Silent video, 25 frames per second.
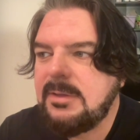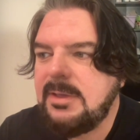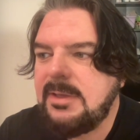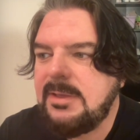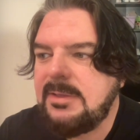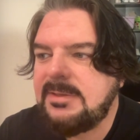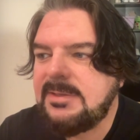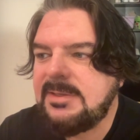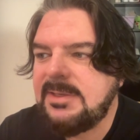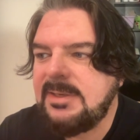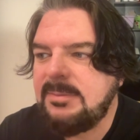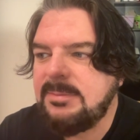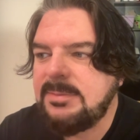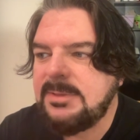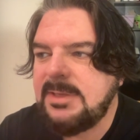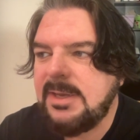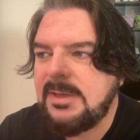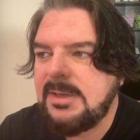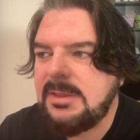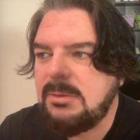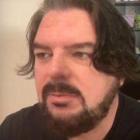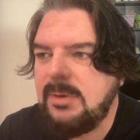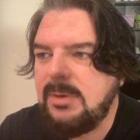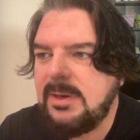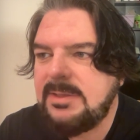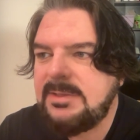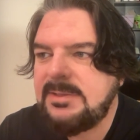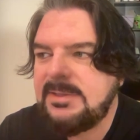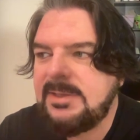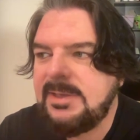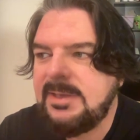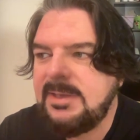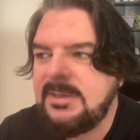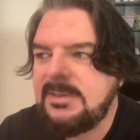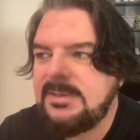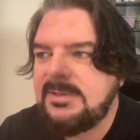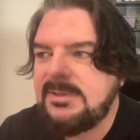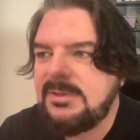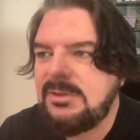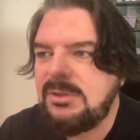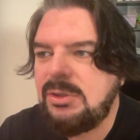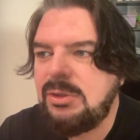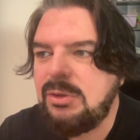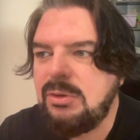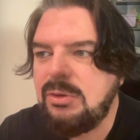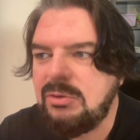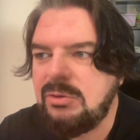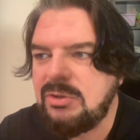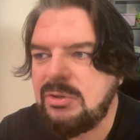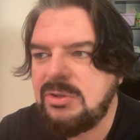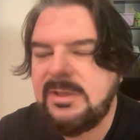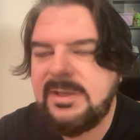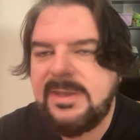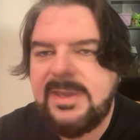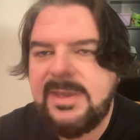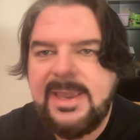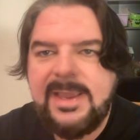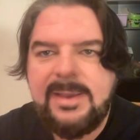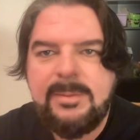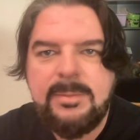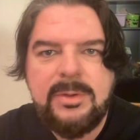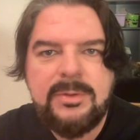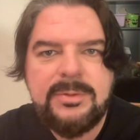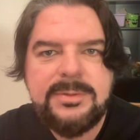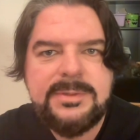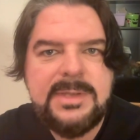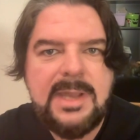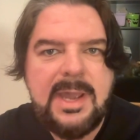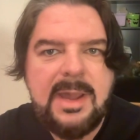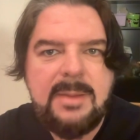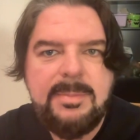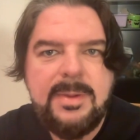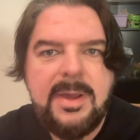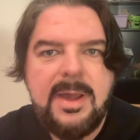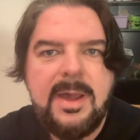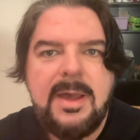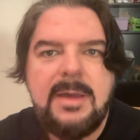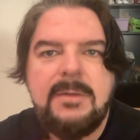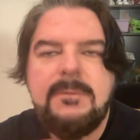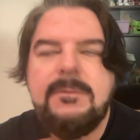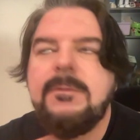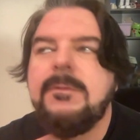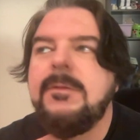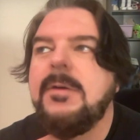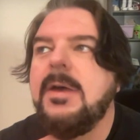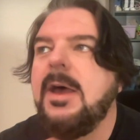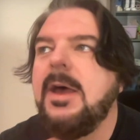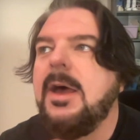it seems like the Redskins usually came on top of,